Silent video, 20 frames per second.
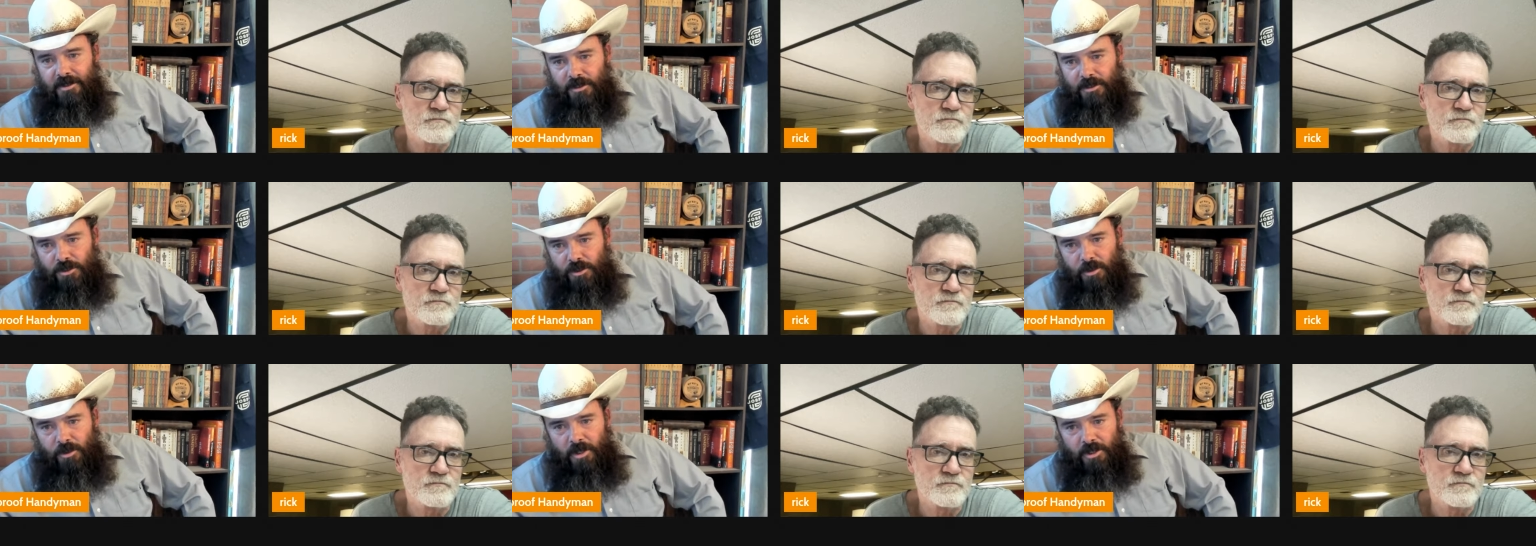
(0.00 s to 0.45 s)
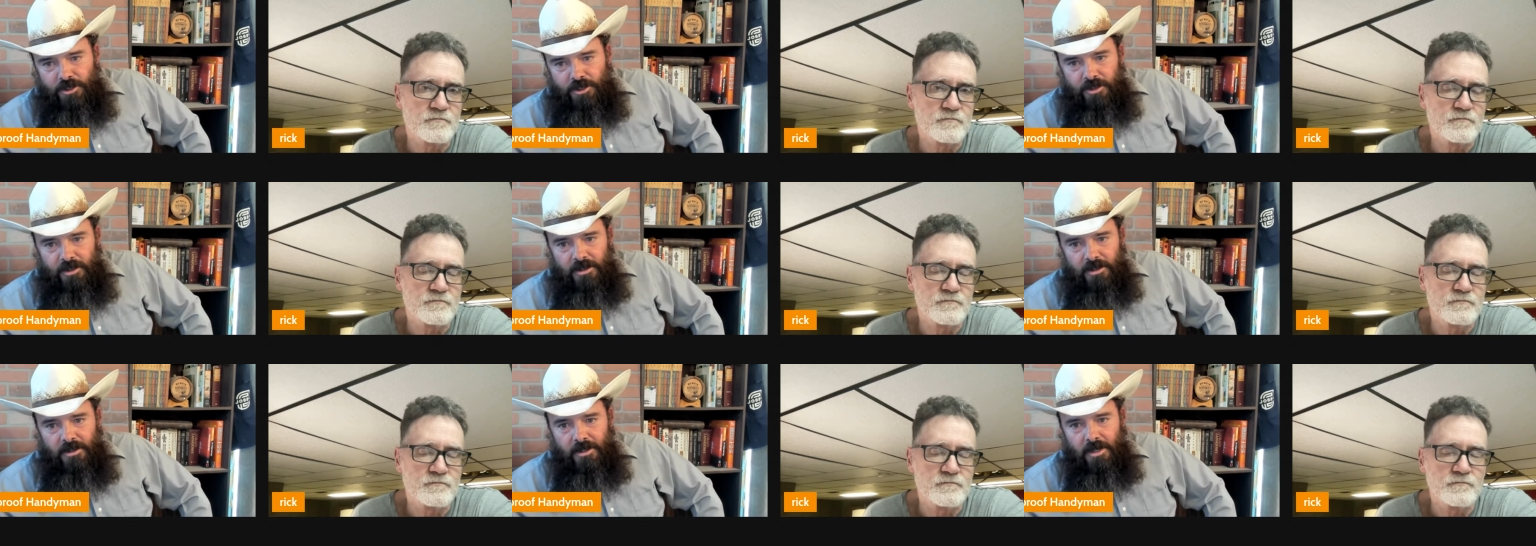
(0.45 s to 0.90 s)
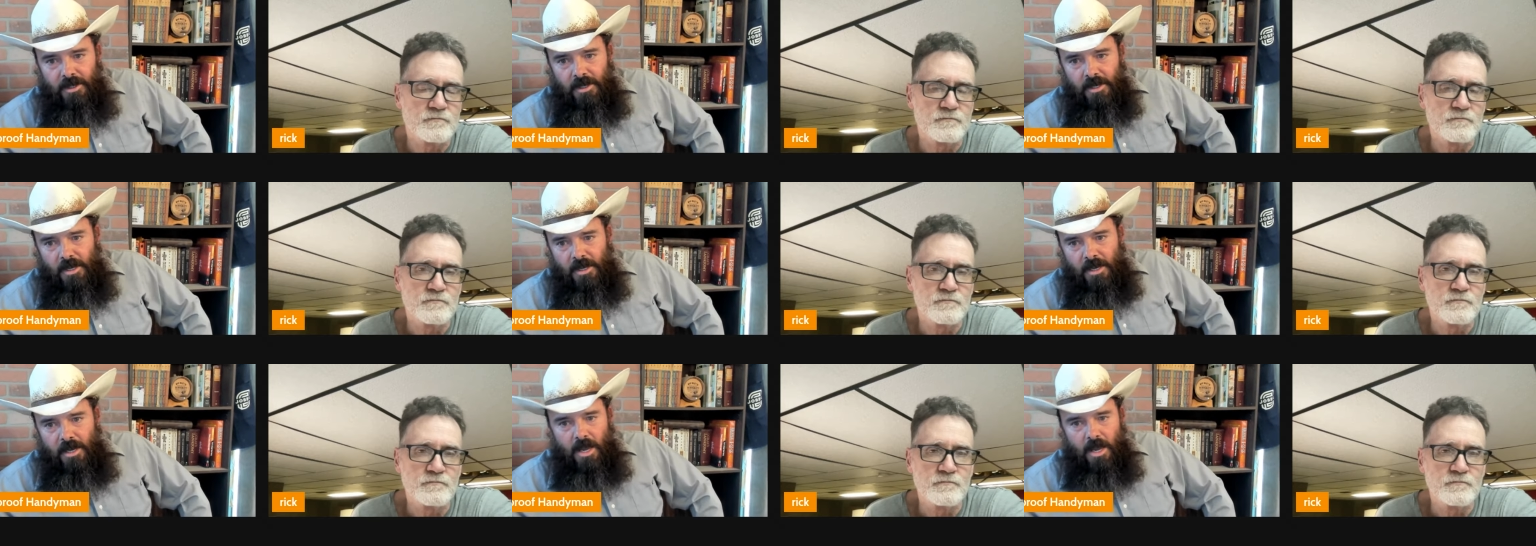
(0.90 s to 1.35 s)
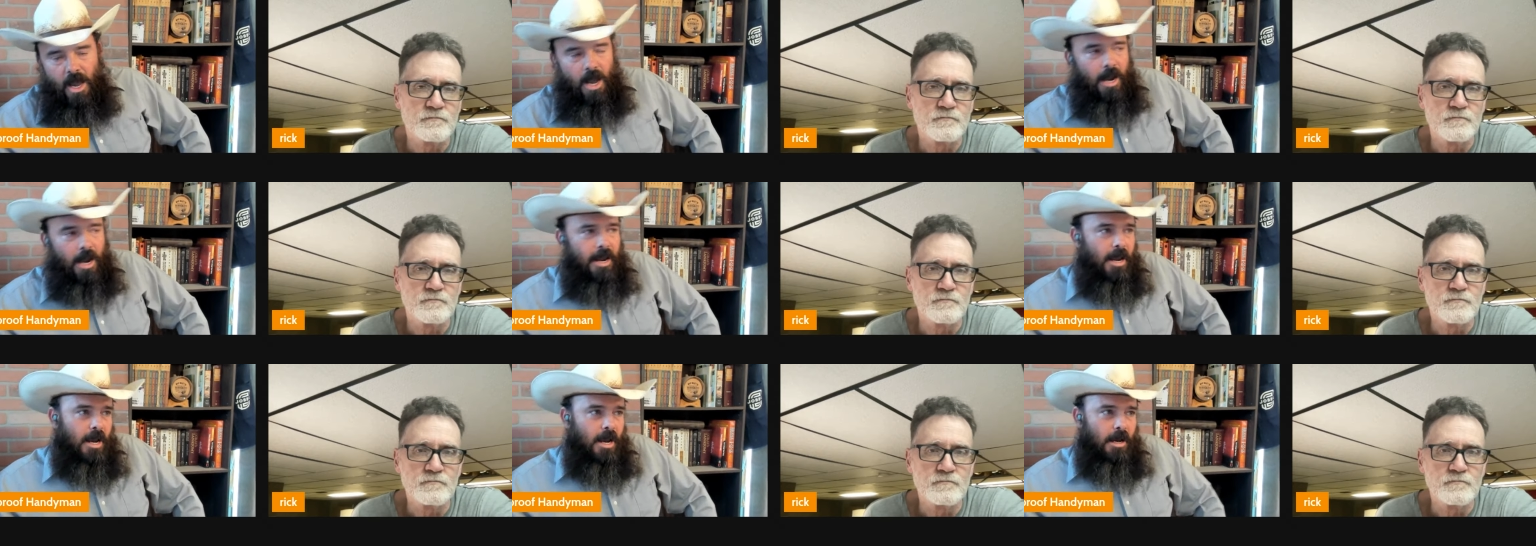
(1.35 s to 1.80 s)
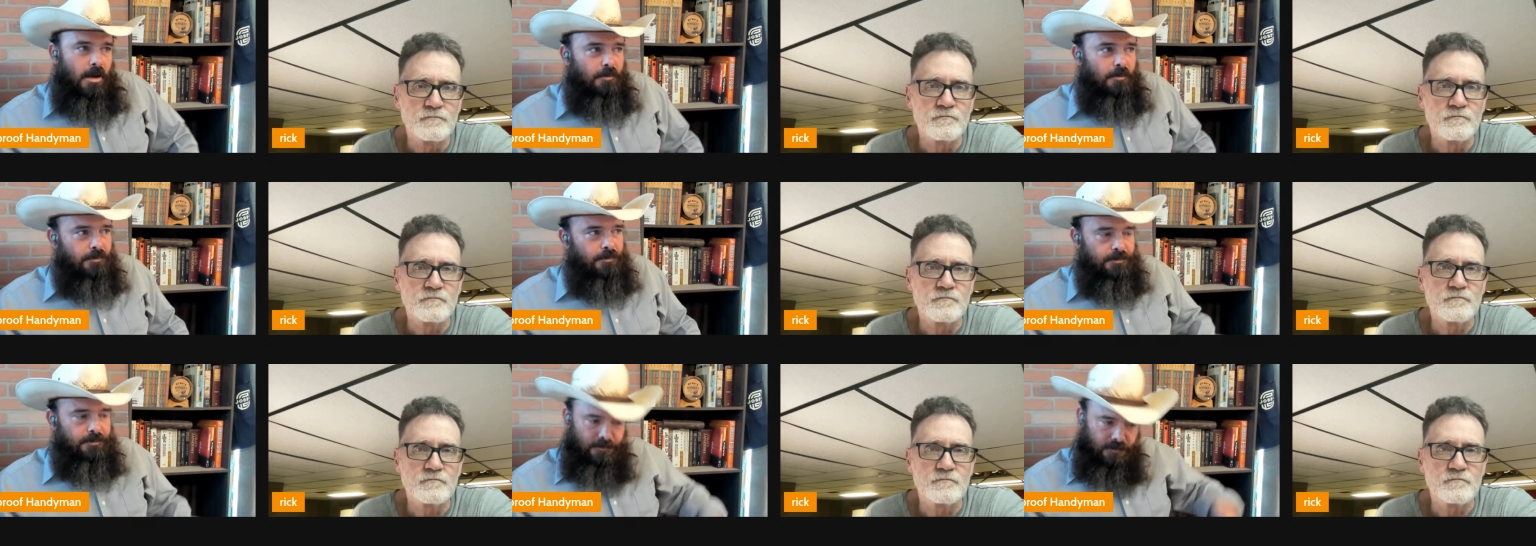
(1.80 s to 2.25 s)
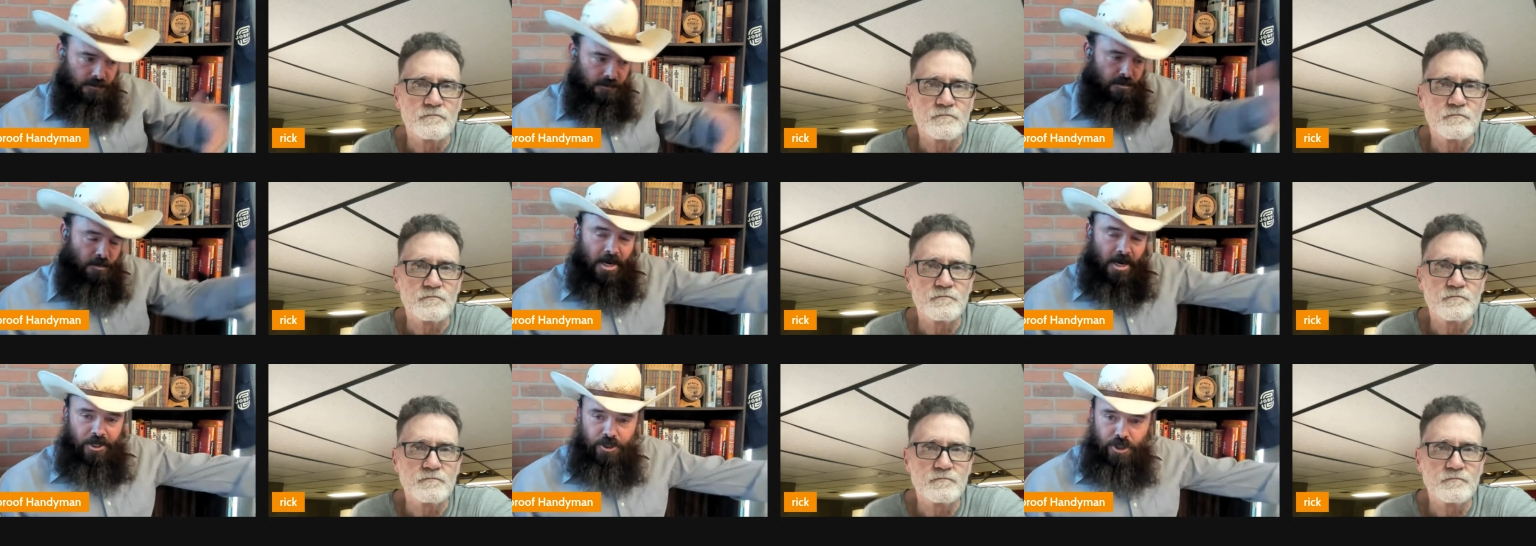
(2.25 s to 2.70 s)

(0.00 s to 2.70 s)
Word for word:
Speaker 1: construction. I have my